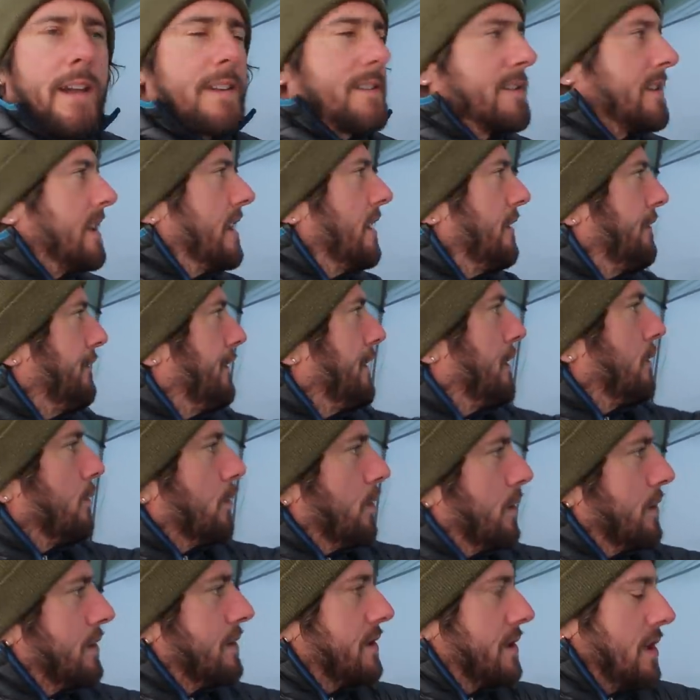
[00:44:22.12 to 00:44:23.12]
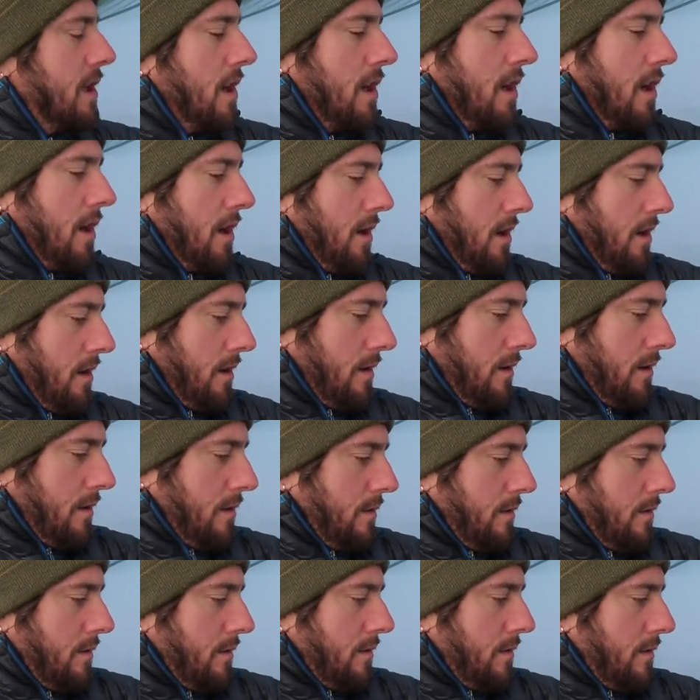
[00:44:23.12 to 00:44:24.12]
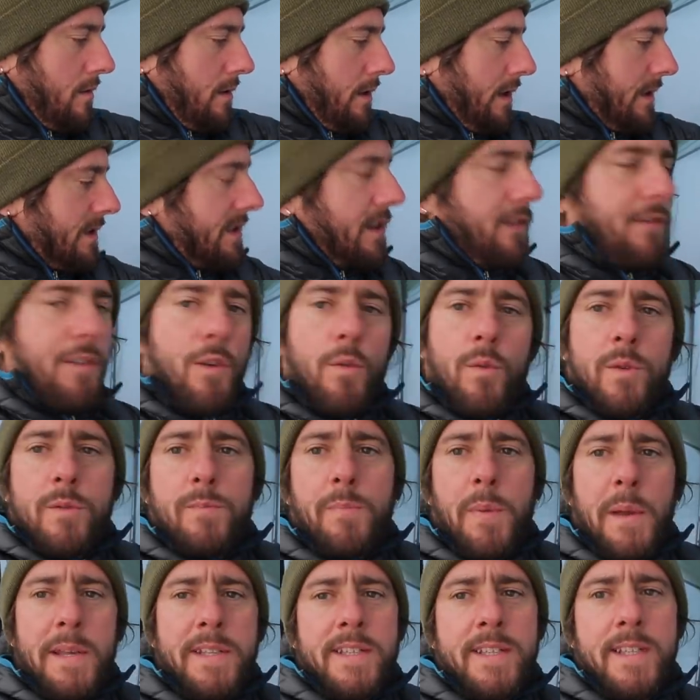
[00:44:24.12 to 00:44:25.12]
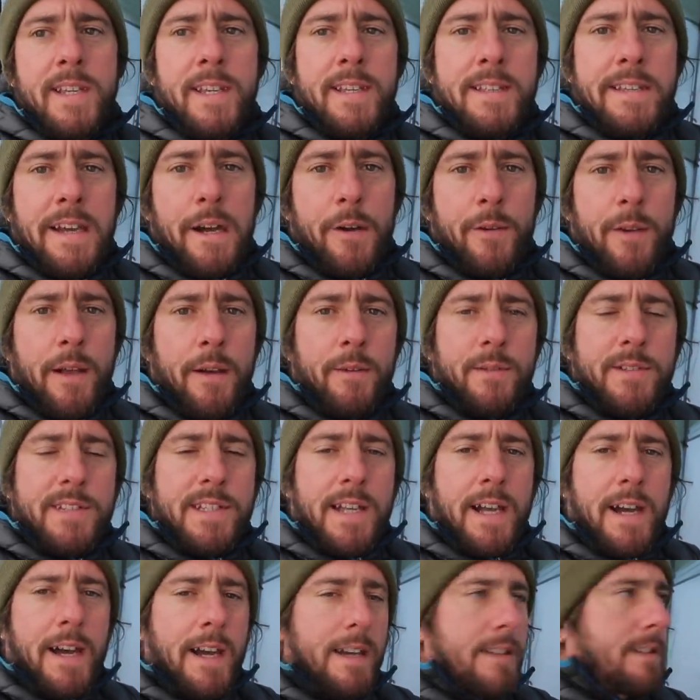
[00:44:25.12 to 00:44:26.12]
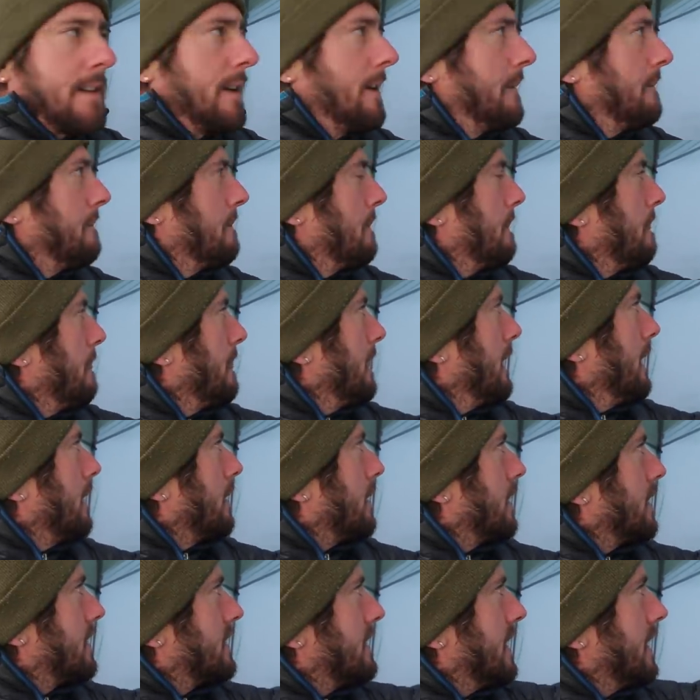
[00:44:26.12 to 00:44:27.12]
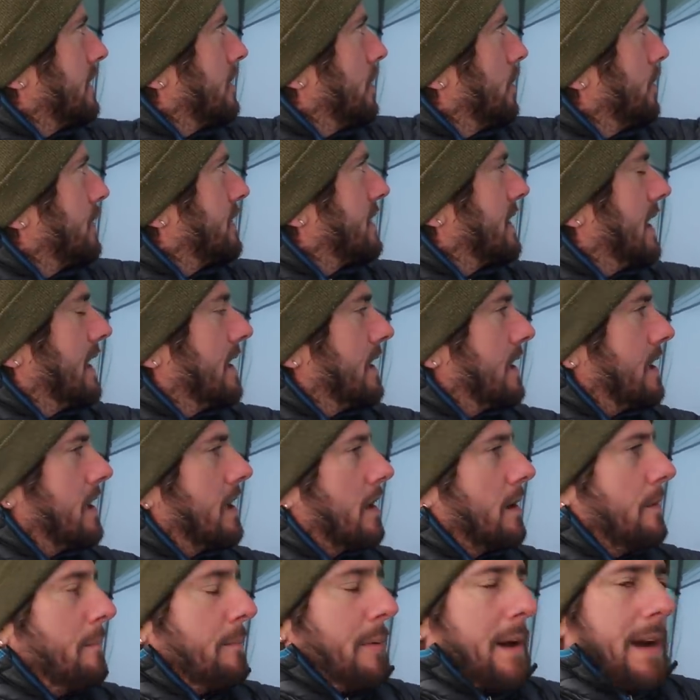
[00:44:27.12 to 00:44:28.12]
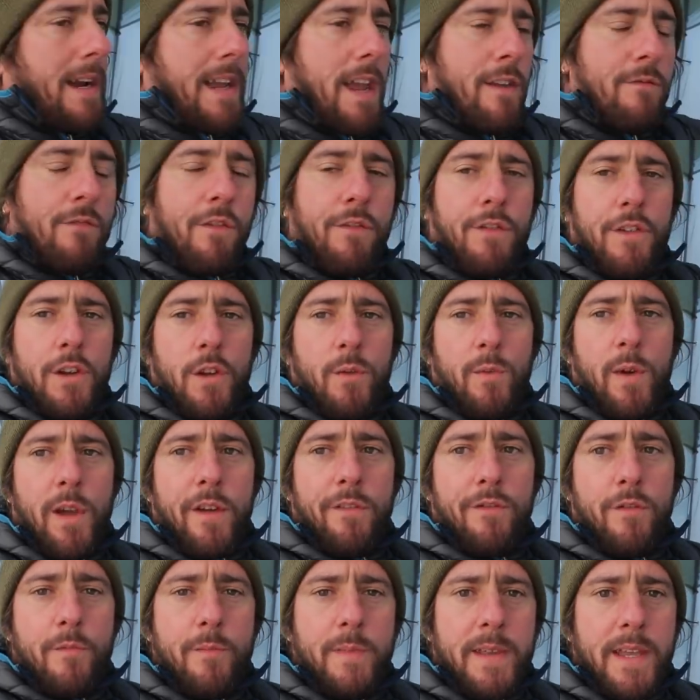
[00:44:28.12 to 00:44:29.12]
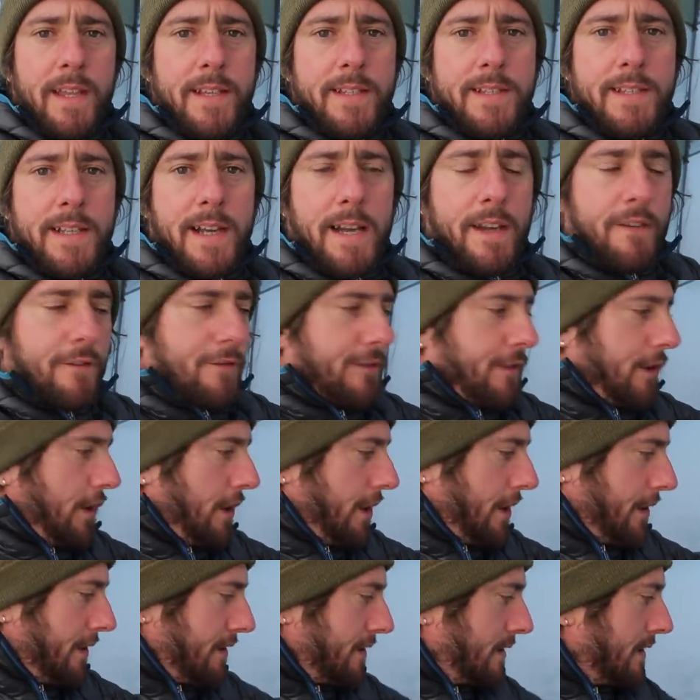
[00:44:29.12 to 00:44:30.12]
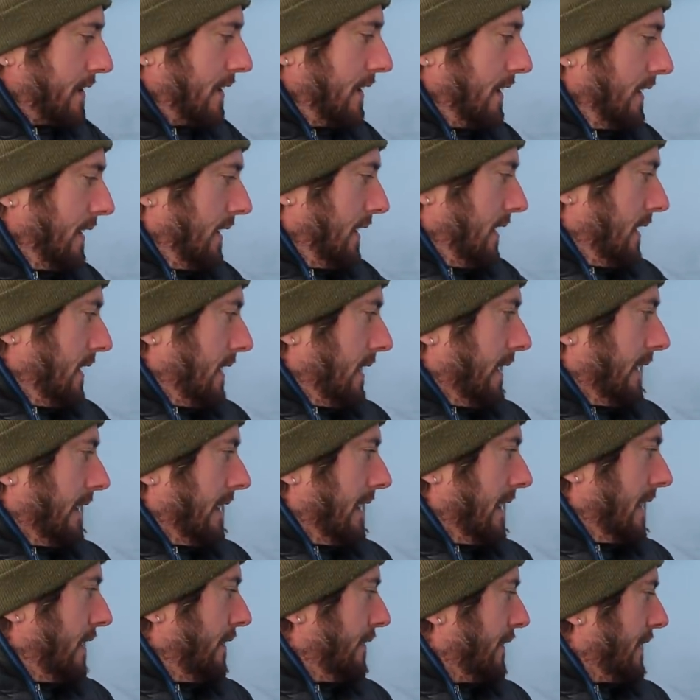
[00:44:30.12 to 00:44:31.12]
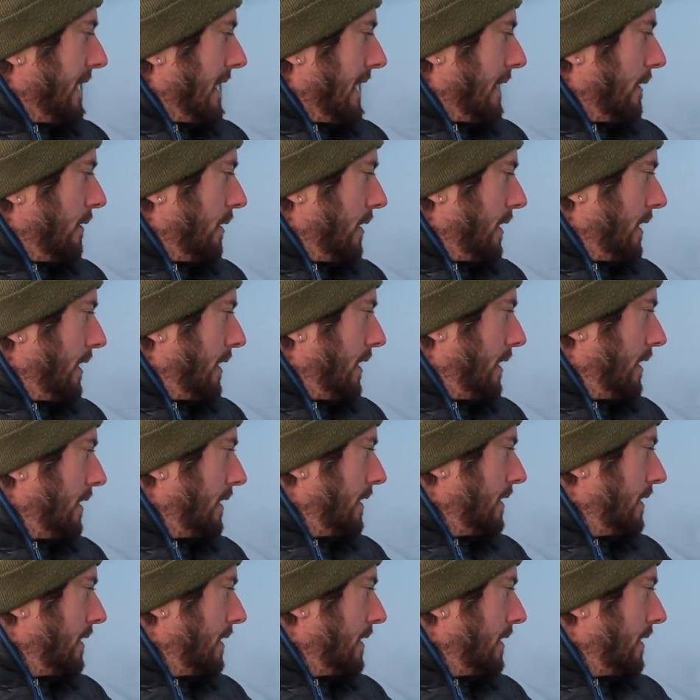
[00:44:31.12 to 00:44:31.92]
as if it was pissing it down outside, because they do say that you can pack everything away from the inside first and leave the outer,